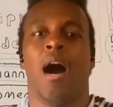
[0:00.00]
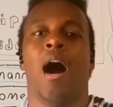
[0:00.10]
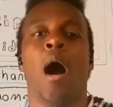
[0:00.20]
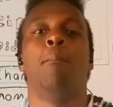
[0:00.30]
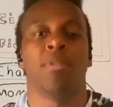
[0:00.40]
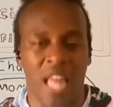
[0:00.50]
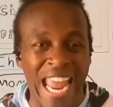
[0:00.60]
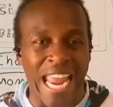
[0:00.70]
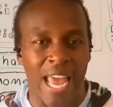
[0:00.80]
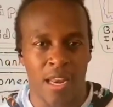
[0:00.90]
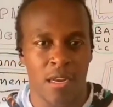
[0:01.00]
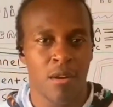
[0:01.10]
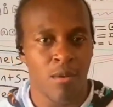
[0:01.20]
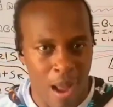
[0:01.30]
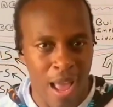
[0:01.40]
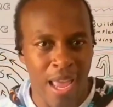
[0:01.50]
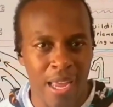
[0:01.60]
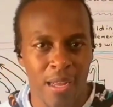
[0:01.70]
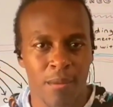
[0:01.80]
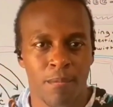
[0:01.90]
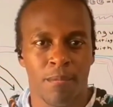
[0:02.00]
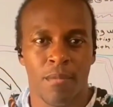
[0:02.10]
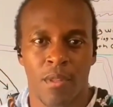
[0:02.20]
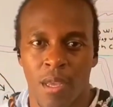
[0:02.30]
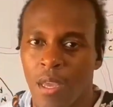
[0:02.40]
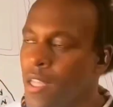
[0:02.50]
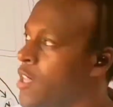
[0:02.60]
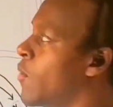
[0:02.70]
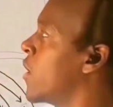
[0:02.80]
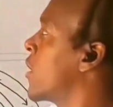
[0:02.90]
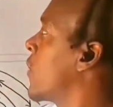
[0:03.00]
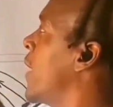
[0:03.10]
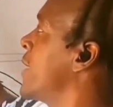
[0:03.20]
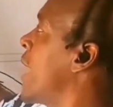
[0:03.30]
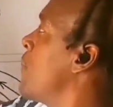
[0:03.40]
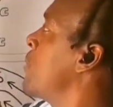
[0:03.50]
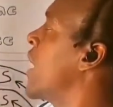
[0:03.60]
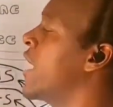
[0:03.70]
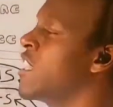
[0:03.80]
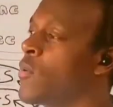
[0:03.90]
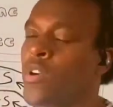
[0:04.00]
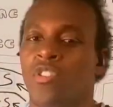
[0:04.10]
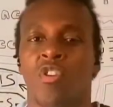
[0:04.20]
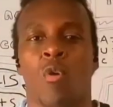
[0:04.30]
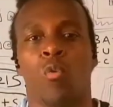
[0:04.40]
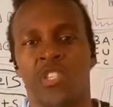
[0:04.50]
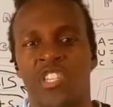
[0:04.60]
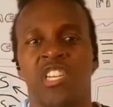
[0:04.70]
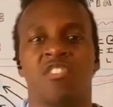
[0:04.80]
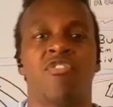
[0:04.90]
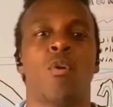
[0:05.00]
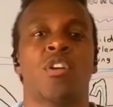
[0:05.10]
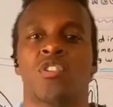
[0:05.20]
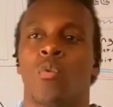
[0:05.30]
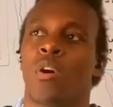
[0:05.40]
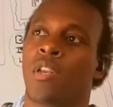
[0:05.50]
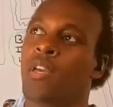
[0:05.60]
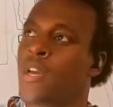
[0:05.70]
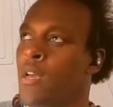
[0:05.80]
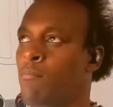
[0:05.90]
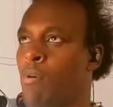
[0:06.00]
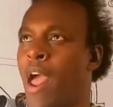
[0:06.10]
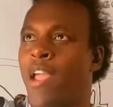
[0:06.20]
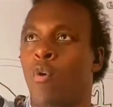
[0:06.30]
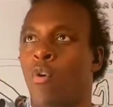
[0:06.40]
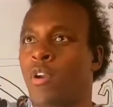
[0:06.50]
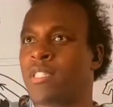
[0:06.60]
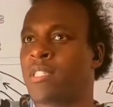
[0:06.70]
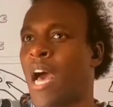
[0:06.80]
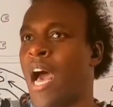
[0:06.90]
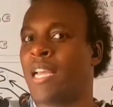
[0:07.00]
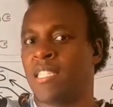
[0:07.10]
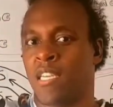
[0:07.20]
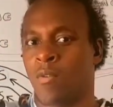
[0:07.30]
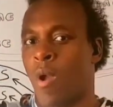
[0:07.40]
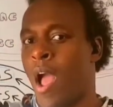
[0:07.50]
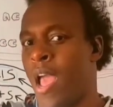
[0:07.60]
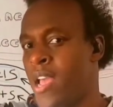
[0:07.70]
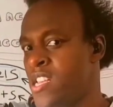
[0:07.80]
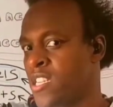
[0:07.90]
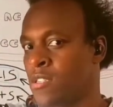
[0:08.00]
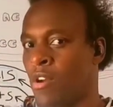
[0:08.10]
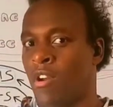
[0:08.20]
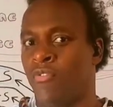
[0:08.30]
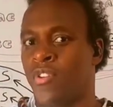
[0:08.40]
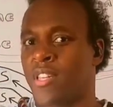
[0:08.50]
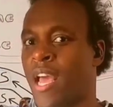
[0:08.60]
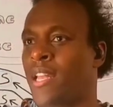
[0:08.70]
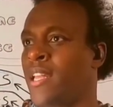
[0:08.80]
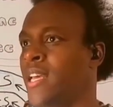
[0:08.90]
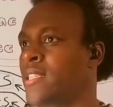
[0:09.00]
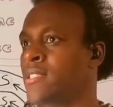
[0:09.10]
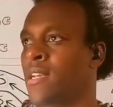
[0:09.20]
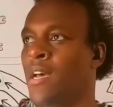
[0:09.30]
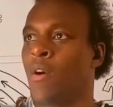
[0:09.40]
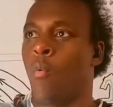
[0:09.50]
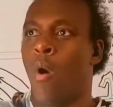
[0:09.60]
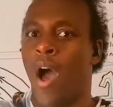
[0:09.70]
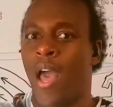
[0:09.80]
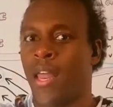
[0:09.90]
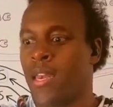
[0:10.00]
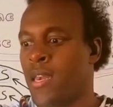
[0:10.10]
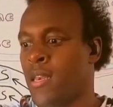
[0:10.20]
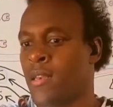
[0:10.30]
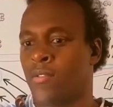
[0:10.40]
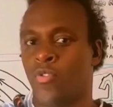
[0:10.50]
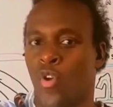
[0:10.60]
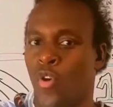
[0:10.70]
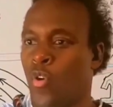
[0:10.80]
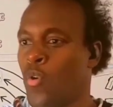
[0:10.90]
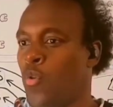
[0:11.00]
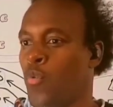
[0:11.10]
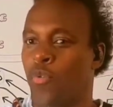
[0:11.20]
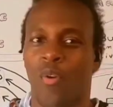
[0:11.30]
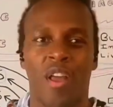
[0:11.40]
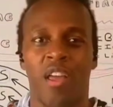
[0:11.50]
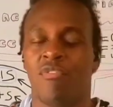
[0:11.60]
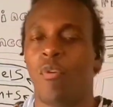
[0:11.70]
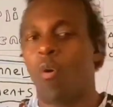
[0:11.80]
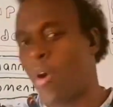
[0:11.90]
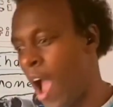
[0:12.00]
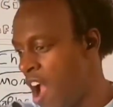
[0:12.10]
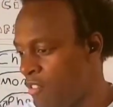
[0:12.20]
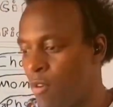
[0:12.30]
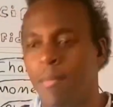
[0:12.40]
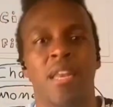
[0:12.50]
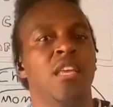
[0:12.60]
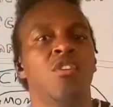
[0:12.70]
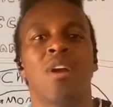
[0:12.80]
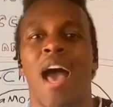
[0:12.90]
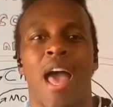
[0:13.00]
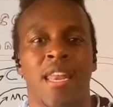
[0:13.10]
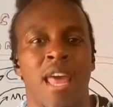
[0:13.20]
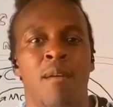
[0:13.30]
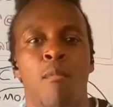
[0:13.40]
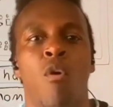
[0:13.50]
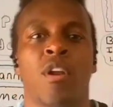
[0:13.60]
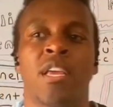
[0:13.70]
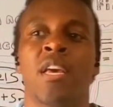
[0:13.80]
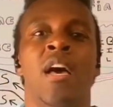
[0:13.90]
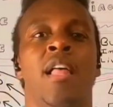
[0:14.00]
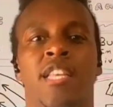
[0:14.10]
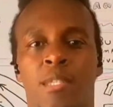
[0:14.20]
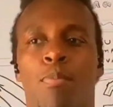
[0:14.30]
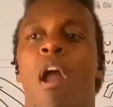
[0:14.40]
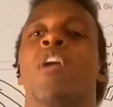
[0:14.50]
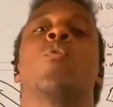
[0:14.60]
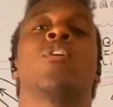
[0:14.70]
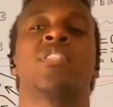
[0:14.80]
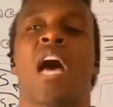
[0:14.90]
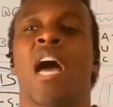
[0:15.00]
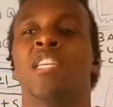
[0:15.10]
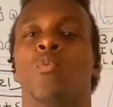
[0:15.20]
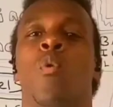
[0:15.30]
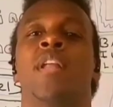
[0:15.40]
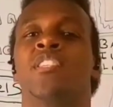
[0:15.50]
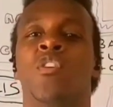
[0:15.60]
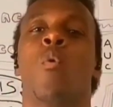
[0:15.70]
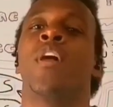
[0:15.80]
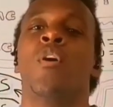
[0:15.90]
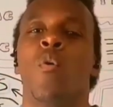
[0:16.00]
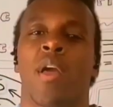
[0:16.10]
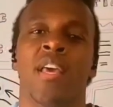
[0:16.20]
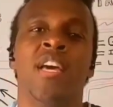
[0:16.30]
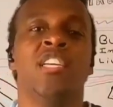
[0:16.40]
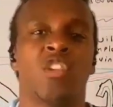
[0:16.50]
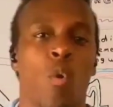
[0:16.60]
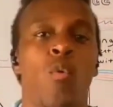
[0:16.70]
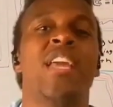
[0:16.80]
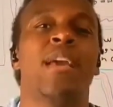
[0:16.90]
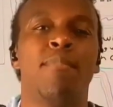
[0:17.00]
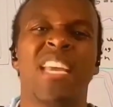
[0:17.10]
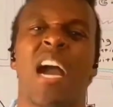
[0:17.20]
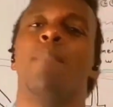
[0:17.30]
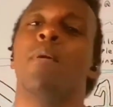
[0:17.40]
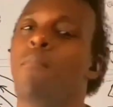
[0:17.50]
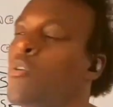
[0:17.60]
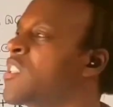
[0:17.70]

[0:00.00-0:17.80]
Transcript: a plan, right? You want to create that plan and you want to start what you need to focus on. Prioritize it, right? You start off with that list. 1, 2, 3, 4, however many you got in that morning. Let's prioritize what is going on so we can become the most